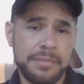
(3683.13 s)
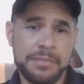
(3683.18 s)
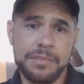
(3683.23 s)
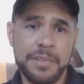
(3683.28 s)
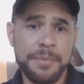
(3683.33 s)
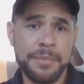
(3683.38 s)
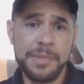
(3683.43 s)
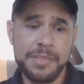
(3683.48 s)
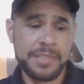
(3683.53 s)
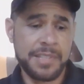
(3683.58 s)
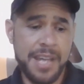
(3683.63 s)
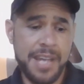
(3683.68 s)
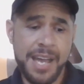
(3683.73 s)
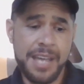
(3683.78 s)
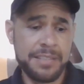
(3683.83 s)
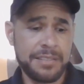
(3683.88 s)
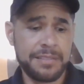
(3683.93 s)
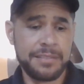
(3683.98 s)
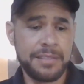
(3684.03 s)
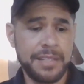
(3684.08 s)
Some of these
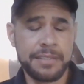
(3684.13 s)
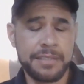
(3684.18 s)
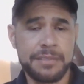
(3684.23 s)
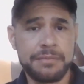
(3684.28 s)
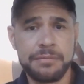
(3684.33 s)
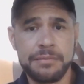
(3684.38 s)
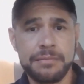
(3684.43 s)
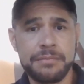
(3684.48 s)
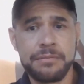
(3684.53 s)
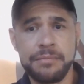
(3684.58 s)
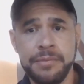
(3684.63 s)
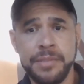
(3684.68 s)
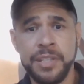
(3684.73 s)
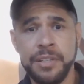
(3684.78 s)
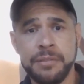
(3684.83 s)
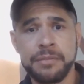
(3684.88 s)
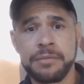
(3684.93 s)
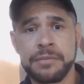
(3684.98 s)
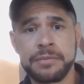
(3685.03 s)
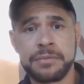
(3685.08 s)
guys are like,
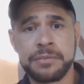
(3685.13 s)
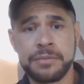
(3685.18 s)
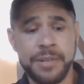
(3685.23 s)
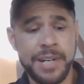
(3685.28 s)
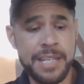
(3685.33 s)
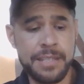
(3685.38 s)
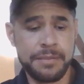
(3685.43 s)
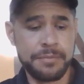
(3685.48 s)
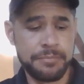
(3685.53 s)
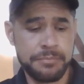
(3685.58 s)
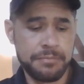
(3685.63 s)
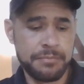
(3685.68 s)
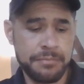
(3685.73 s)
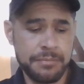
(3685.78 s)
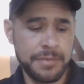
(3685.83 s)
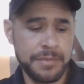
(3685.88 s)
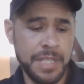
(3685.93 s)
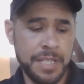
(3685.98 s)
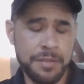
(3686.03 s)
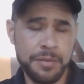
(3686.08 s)
great,
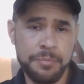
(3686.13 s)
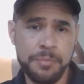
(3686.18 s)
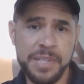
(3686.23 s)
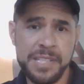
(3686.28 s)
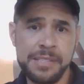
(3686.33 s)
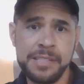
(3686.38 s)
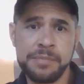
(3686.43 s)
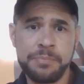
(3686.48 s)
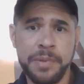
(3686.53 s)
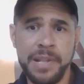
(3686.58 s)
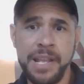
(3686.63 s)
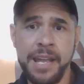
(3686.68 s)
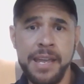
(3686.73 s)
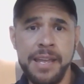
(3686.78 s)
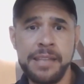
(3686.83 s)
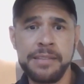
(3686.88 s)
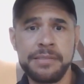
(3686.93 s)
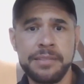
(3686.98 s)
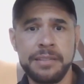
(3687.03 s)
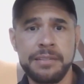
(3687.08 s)
business
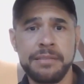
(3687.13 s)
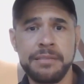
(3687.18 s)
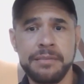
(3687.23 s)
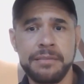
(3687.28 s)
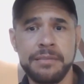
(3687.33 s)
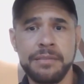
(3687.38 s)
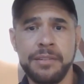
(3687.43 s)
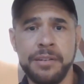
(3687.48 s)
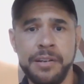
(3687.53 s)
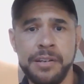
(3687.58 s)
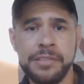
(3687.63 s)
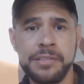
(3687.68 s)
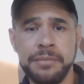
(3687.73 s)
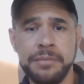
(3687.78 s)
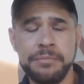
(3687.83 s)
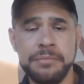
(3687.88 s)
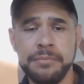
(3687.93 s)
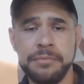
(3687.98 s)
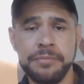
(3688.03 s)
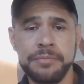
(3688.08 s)
plans and
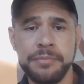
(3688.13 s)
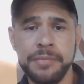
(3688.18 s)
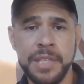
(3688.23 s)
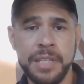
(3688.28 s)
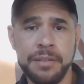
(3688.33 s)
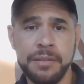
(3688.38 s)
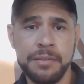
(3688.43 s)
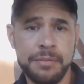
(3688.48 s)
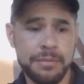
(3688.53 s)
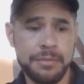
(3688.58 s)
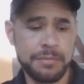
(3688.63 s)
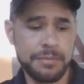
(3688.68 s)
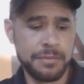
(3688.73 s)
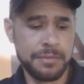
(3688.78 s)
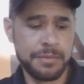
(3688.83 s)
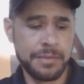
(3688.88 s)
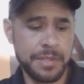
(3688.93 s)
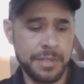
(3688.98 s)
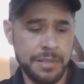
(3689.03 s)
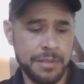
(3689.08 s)
awesome,
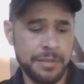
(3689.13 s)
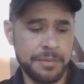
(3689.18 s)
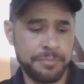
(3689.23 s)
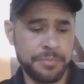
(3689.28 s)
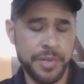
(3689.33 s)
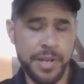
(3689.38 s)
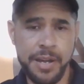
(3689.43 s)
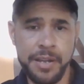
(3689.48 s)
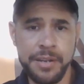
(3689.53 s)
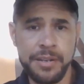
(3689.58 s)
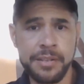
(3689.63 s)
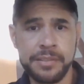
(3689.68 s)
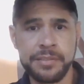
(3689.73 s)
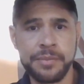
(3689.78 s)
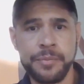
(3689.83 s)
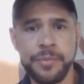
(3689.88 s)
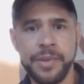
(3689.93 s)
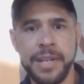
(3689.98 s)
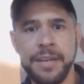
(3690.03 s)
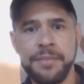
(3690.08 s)
products
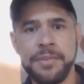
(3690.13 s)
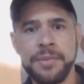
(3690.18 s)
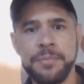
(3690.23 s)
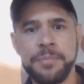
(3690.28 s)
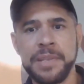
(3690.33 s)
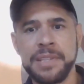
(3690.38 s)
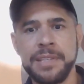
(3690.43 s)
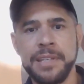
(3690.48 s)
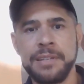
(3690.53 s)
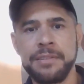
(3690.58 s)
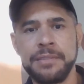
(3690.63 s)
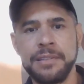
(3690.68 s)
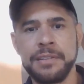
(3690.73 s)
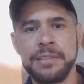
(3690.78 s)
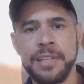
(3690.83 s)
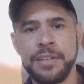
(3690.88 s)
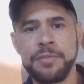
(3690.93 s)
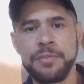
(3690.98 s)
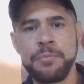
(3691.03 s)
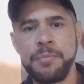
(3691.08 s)
and whatever, but they
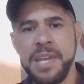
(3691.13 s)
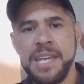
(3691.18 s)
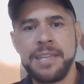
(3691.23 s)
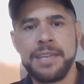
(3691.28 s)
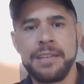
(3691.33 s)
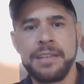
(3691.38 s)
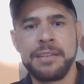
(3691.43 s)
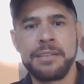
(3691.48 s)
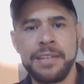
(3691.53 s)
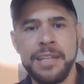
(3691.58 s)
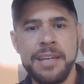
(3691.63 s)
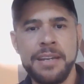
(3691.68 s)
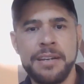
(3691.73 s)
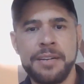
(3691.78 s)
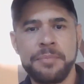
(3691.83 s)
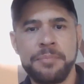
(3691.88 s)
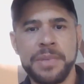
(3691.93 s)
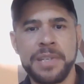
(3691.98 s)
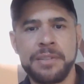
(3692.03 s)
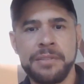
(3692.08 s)
don't make it on
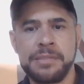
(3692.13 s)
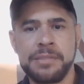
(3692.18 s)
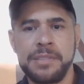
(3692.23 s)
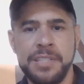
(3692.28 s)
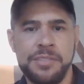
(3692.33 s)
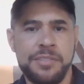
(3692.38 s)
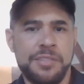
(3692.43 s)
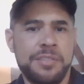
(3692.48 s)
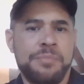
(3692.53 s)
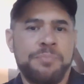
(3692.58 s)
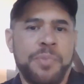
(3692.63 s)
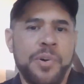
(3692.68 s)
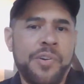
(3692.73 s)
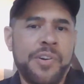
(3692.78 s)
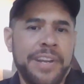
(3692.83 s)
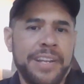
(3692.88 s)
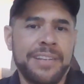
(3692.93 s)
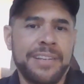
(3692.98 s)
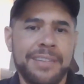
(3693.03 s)
air because they're just boring.